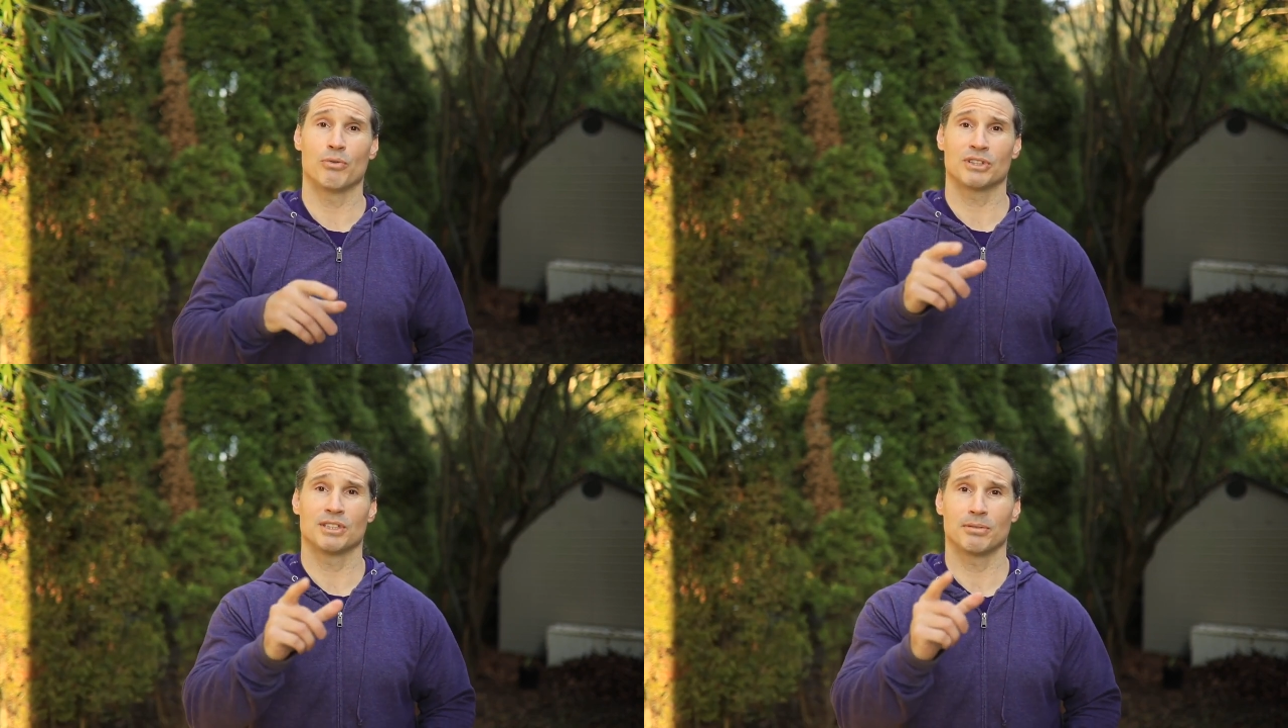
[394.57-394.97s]

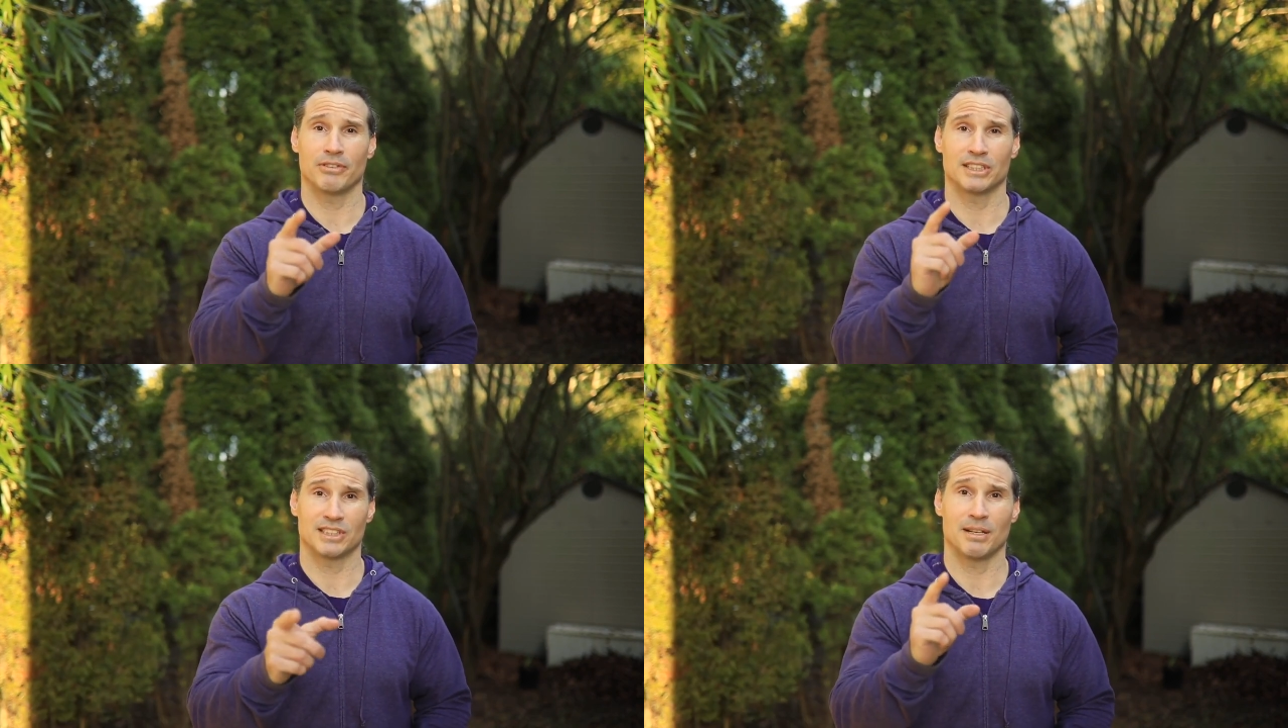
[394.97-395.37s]

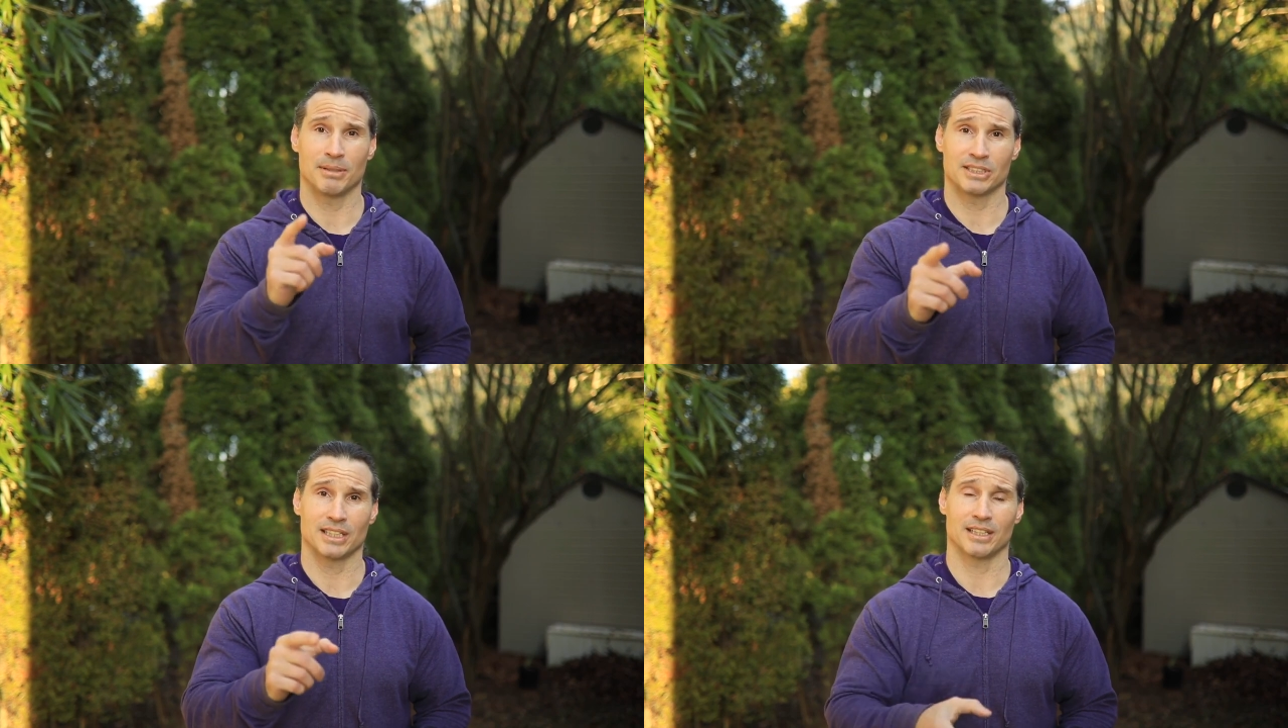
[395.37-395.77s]
oversimplified
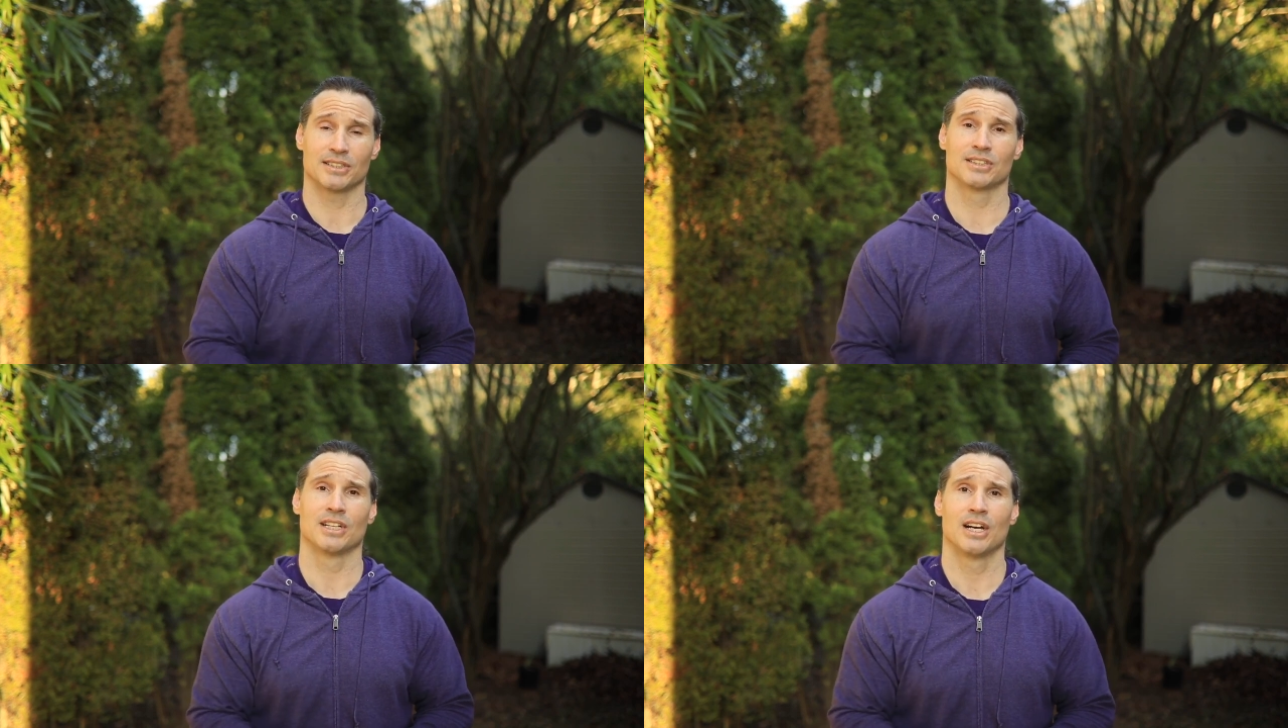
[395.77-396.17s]
statements like
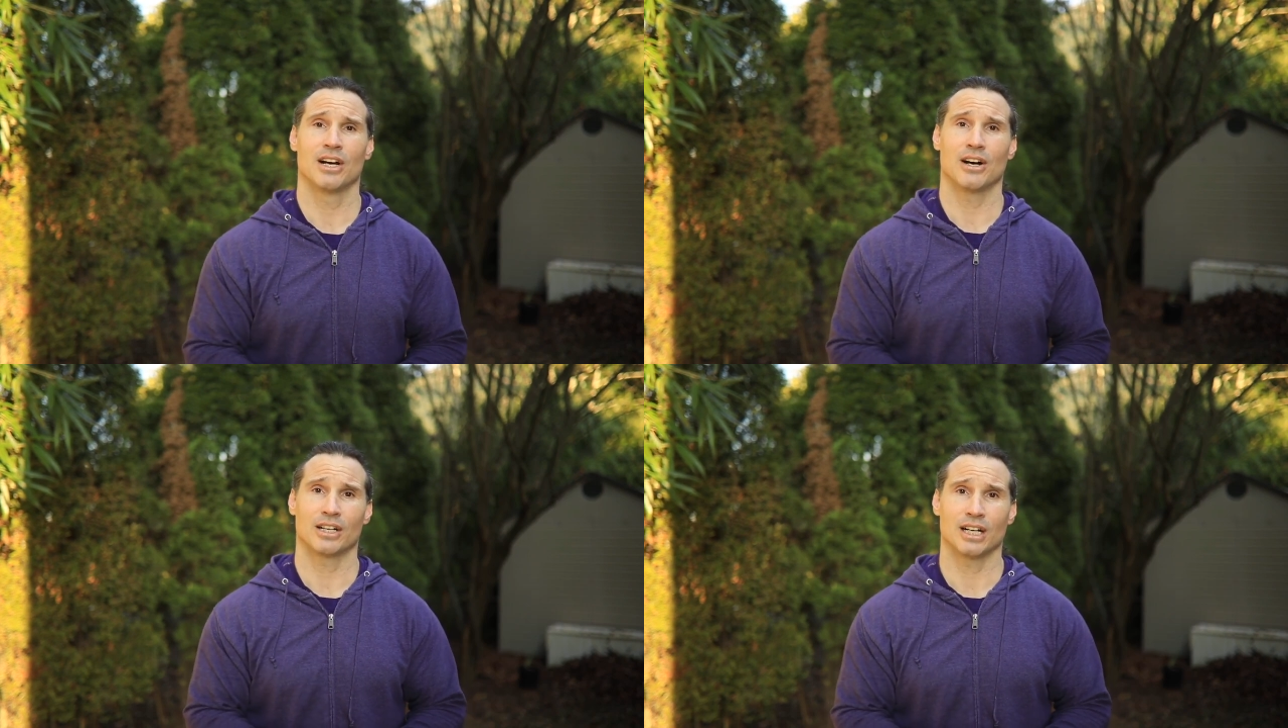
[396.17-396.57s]
this
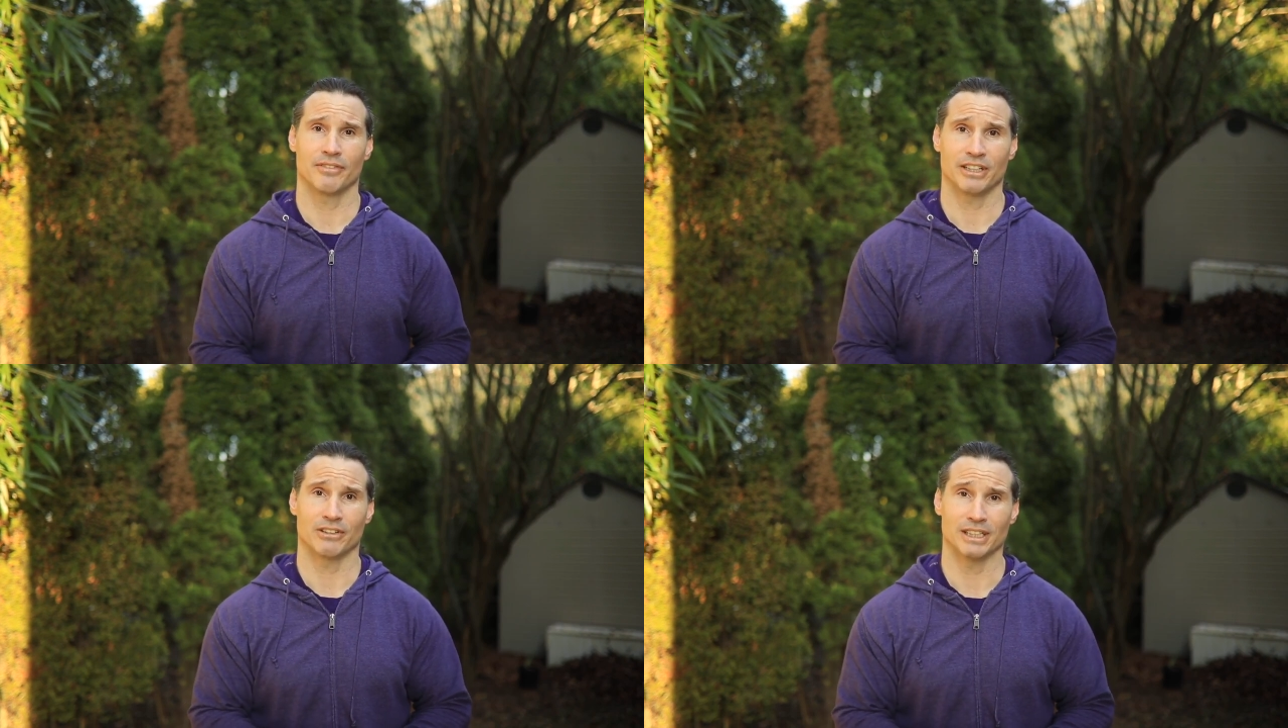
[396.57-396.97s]
are
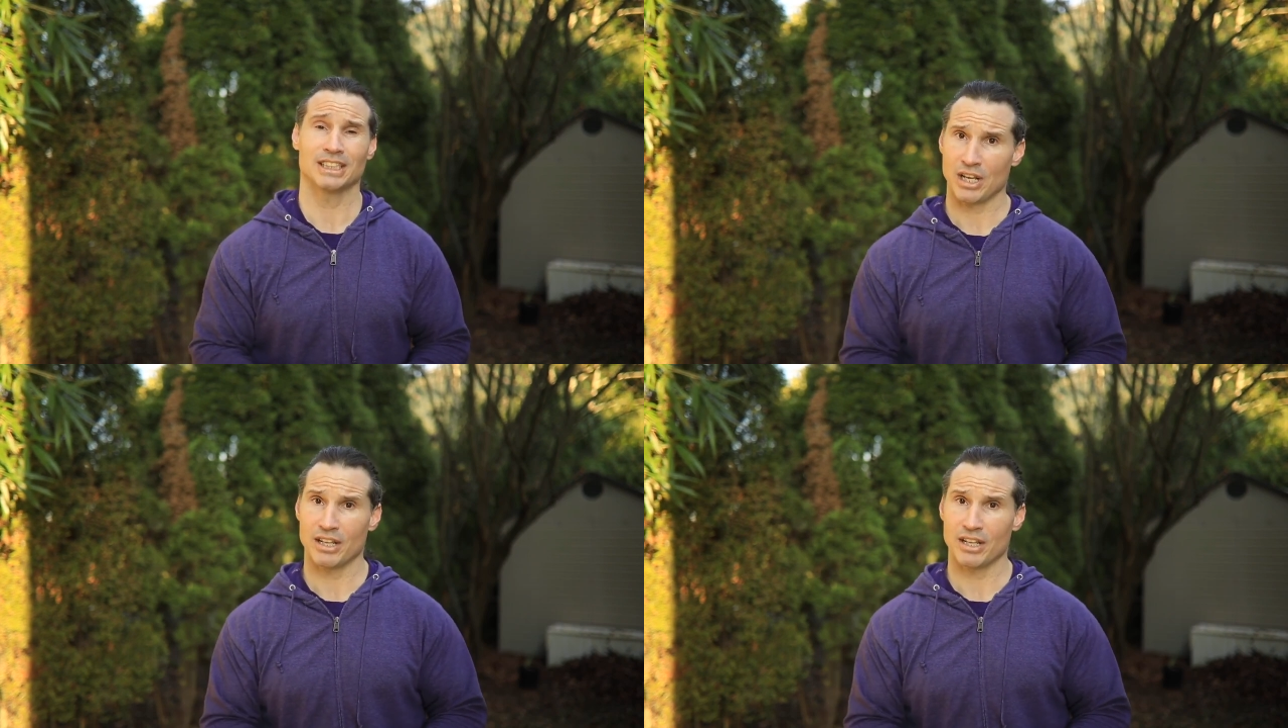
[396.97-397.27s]
kind of ignorant.